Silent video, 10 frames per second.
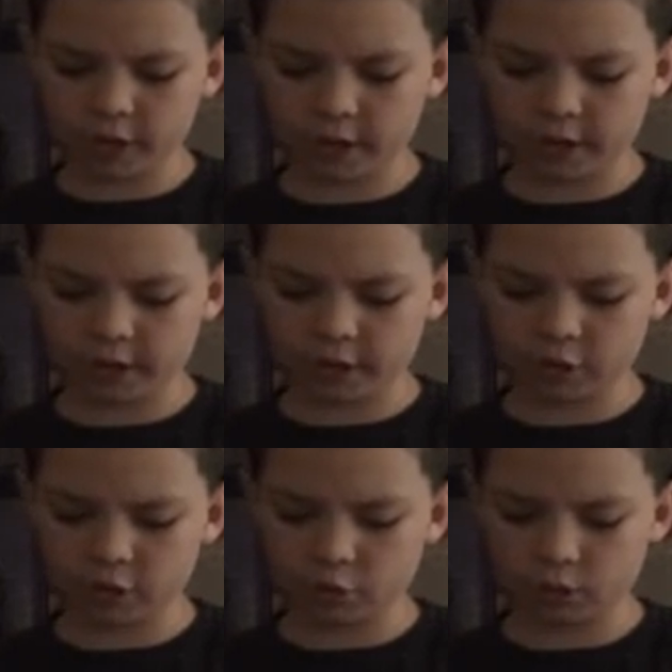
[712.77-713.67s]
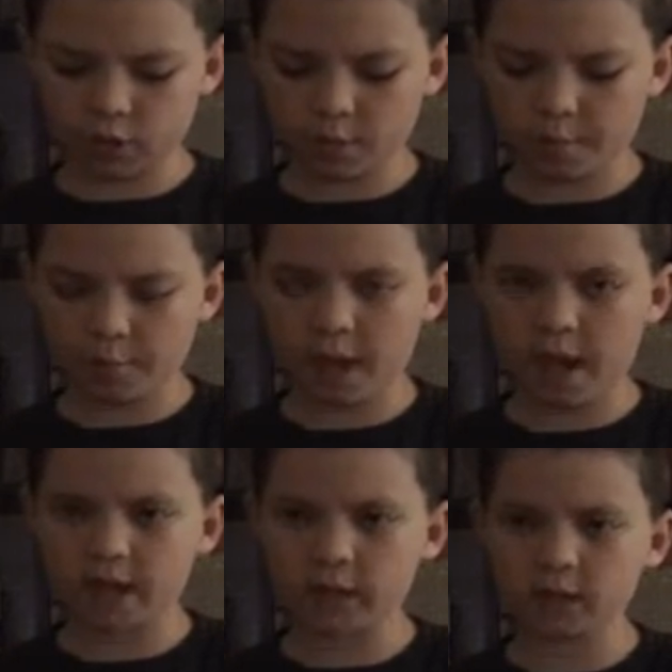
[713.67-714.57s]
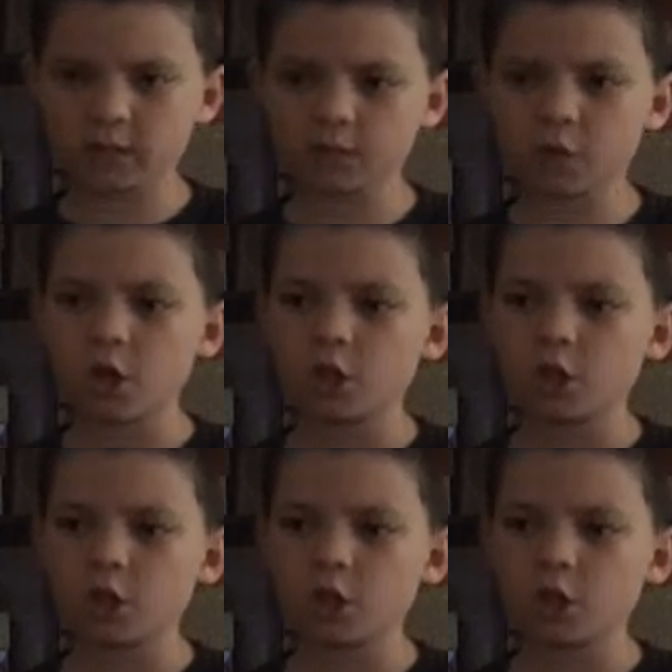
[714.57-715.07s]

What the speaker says: I didn't do competitive